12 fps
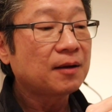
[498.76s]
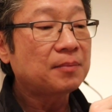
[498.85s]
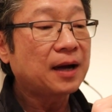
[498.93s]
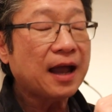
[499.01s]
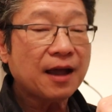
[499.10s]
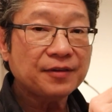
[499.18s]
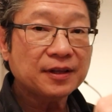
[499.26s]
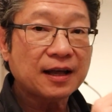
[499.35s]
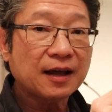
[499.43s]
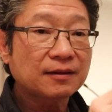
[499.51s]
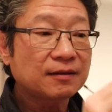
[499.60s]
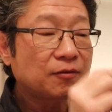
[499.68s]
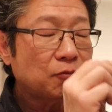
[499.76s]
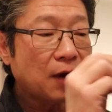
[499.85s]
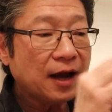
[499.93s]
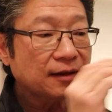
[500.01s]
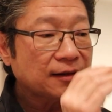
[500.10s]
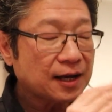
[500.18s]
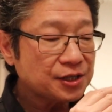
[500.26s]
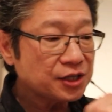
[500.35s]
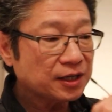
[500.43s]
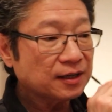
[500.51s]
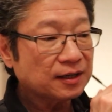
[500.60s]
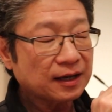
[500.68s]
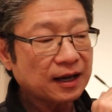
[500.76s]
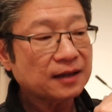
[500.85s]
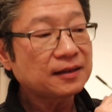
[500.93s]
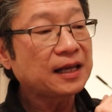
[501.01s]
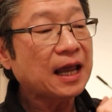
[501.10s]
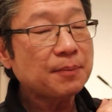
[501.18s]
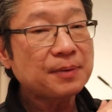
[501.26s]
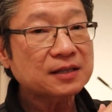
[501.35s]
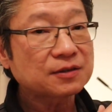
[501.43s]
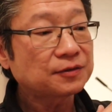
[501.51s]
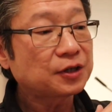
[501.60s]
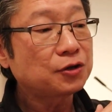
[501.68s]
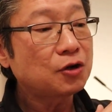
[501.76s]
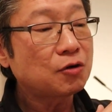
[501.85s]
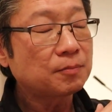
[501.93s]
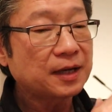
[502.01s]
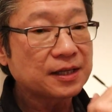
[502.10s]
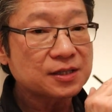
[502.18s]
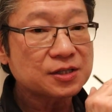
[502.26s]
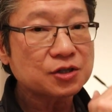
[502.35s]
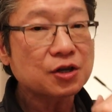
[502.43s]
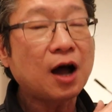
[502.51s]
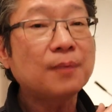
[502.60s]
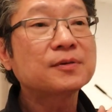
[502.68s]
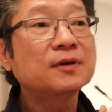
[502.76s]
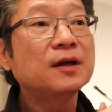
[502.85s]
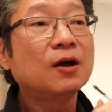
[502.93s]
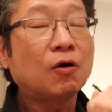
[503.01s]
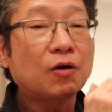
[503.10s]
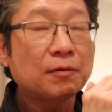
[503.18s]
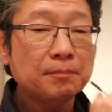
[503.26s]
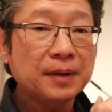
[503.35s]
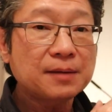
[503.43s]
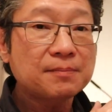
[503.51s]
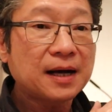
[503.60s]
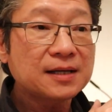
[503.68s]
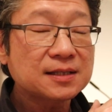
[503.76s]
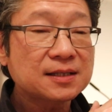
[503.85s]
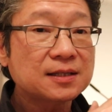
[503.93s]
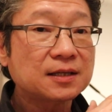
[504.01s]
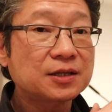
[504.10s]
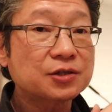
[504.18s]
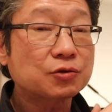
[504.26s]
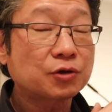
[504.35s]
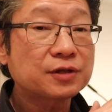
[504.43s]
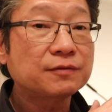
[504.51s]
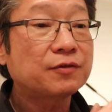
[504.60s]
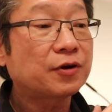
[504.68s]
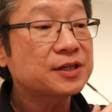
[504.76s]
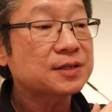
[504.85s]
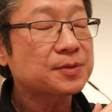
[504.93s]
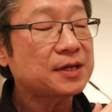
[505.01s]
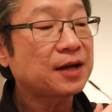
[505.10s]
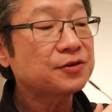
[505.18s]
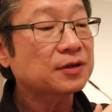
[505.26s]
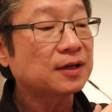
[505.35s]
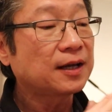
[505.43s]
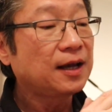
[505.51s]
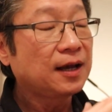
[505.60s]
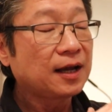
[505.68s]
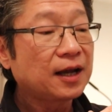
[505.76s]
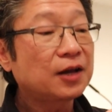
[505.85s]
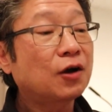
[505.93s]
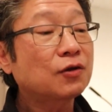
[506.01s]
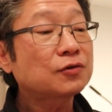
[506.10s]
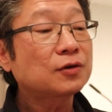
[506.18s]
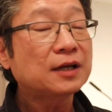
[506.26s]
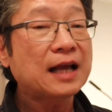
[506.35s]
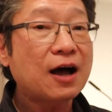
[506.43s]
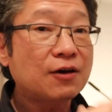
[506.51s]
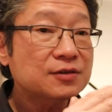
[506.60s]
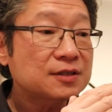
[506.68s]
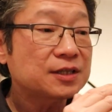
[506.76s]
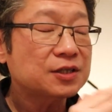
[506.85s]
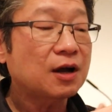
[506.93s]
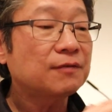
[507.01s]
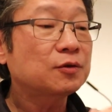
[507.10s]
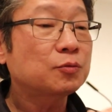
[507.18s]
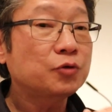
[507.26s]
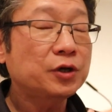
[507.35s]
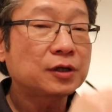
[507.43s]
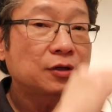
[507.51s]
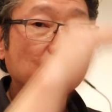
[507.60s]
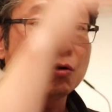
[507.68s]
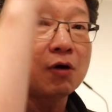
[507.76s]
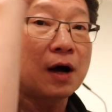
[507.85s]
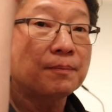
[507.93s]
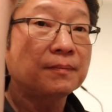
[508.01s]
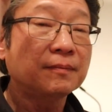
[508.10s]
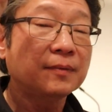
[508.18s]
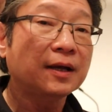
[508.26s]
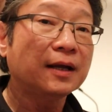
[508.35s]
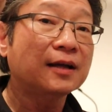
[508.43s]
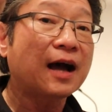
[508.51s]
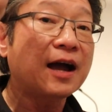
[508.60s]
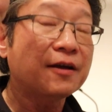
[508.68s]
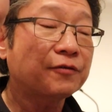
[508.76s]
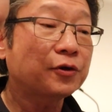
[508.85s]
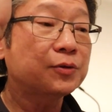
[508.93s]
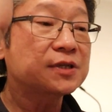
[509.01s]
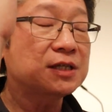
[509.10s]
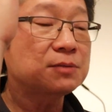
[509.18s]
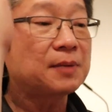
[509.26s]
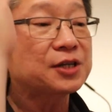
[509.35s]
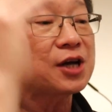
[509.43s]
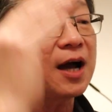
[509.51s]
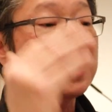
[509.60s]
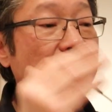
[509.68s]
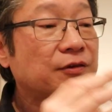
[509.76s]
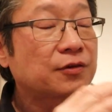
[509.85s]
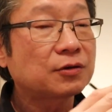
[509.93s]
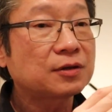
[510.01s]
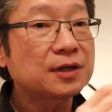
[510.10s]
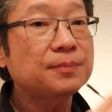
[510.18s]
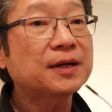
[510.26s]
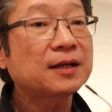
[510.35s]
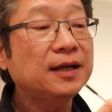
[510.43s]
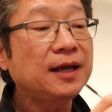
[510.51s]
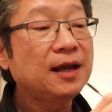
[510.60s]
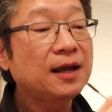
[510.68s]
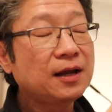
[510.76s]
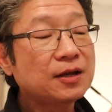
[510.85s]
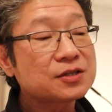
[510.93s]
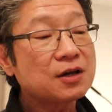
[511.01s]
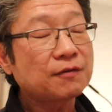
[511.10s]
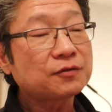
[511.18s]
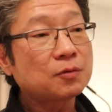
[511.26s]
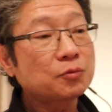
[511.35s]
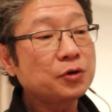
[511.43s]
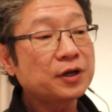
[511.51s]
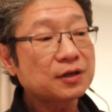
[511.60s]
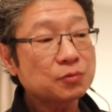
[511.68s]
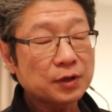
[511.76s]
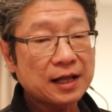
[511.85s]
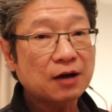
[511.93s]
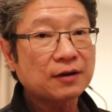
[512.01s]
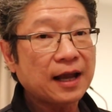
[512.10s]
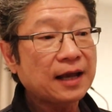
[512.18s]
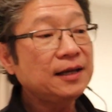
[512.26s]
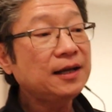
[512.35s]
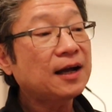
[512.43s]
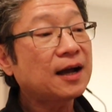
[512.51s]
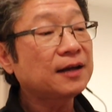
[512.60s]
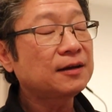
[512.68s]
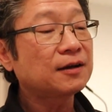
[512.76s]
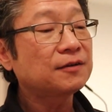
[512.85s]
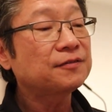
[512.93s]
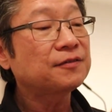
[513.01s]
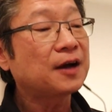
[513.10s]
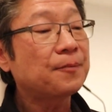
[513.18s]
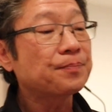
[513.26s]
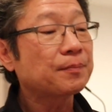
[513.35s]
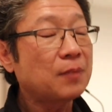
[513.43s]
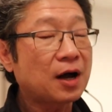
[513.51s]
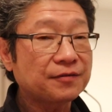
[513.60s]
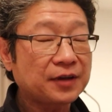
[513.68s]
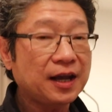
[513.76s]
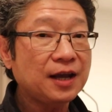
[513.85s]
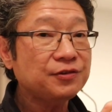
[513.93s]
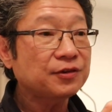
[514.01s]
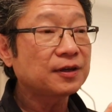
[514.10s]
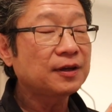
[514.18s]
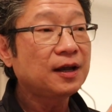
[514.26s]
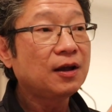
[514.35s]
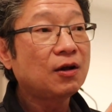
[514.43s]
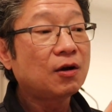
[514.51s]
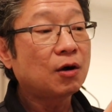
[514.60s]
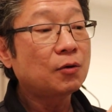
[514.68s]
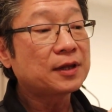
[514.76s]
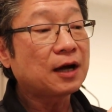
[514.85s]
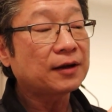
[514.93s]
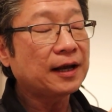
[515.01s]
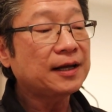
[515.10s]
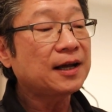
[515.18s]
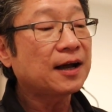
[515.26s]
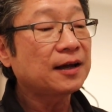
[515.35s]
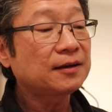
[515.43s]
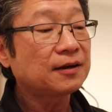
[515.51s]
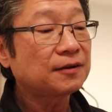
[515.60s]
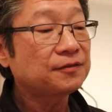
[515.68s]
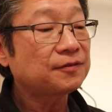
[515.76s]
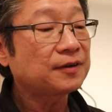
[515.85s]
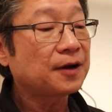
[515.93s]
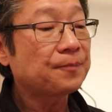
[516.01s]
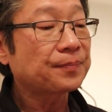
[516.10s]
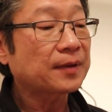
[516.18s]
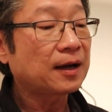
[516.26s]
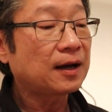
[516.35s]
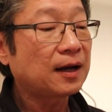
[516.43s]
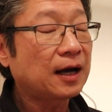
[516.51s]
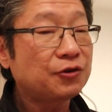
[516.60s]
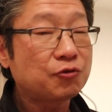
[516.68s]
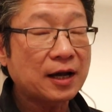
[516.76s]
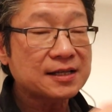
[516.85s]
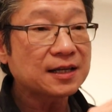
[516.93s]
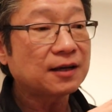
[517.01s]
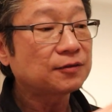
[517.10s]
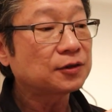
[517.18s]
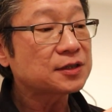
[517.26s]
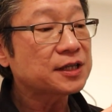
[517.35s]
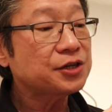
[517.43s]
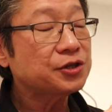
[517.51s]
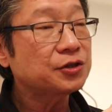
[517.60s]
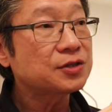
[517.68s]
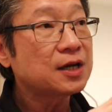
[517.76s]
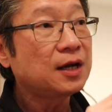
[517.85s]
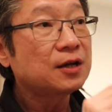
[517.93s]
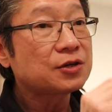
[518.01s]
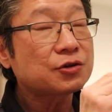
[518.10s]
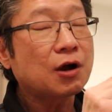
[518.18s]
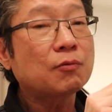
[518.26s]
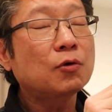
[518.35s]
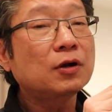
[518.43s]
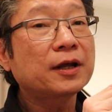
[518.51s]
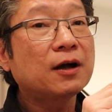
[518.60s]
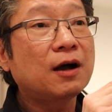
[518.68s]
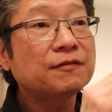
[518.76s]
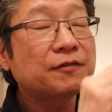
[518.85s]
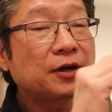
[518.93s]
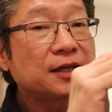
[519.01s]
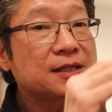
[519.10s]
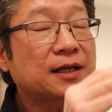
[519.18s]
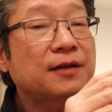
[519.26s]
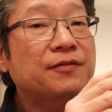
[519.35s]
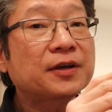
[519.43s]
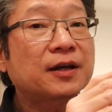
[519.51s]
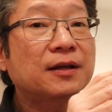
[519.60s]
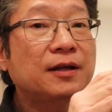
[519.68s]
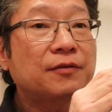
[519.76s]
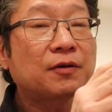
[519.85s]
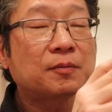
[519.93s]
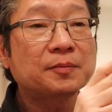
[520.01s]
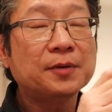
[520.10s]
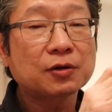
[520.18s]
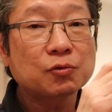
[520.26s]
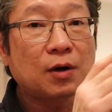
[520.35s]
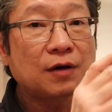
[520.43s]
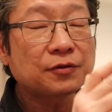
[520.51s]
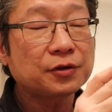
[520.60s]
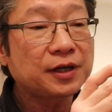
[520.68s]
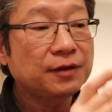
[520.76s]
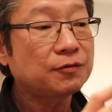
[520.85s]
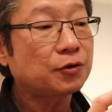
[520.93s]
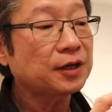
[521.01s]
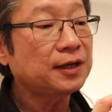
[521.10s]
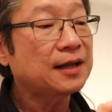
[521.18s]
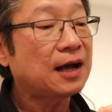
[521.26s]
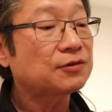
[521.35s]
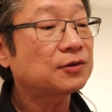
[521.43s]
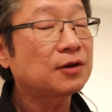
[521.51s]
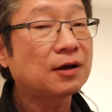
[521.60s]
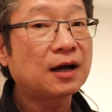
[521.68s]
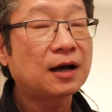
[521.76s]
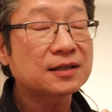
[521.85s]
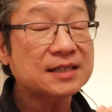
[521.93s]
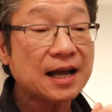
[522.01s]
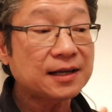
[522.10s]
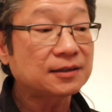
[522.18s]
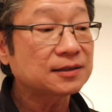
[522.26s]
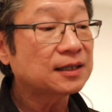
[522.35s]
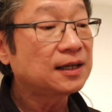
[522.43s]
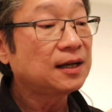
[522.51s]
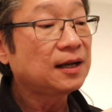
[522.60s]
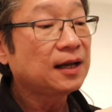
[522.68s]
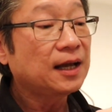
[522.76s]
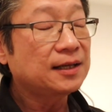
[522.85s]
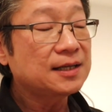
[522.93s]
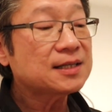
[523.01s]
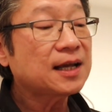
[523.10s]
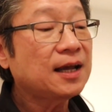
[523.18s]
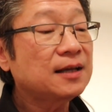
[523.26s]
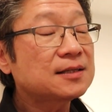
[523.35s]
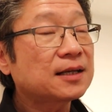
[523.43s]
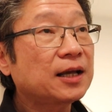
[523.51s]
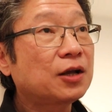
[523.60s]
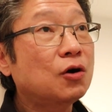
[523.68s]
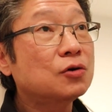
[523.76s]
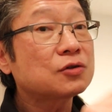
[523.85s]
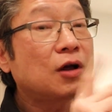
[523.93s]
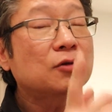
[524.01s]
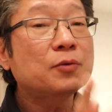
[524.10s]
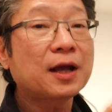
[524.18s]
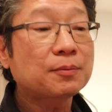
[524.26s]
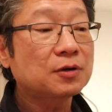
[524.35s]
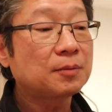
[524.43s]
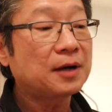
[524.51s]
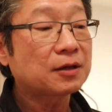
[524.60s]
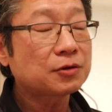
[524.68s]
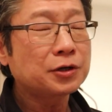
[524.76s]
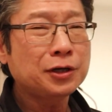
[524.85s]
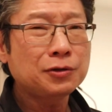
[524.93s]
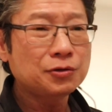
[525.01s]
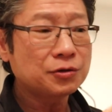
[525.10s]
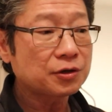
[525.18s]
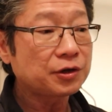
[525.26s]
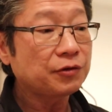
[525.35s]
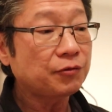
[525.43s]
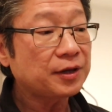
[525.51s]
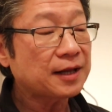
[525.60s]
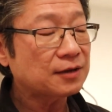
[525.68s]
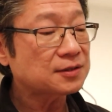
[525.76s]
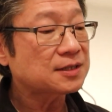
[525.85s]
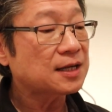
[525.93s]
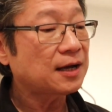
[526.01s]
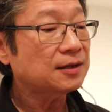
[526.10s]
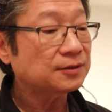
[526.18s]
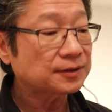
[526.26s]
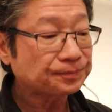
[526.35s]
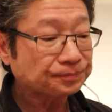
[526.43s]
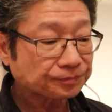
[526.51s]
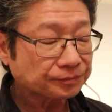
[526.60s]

By having that right touching at the apex of the dome, it stops or minimizes the distortion very substantially. It also allows the soft dome tweeter to go up and the high frequency is much higher. So typically, soft dome tweeters without any kind of um, modification or without any kind of um, uh, addressing of those issues start rolling off fairly significantly from about 12, 13, 14,000 uh, cycles. In this case, it goes all the way up to about 32, 33,000 cycles